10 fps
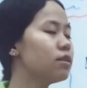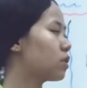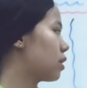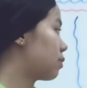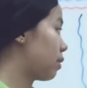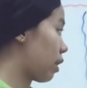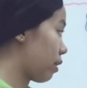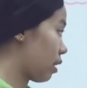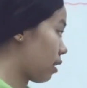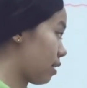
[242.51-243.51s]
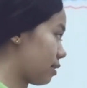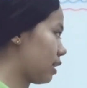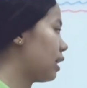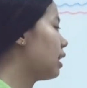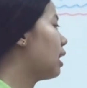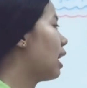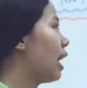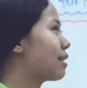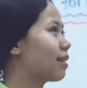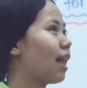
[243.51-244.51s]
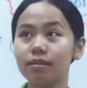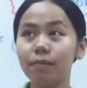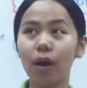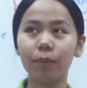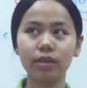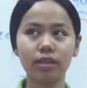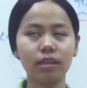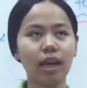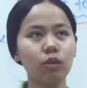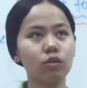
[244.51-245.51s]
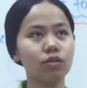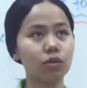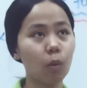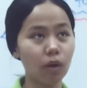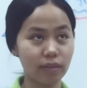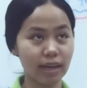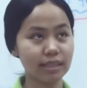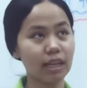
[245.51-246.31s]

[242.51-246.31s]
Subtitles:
So it's very easy. It's like simple operation that you use do or does,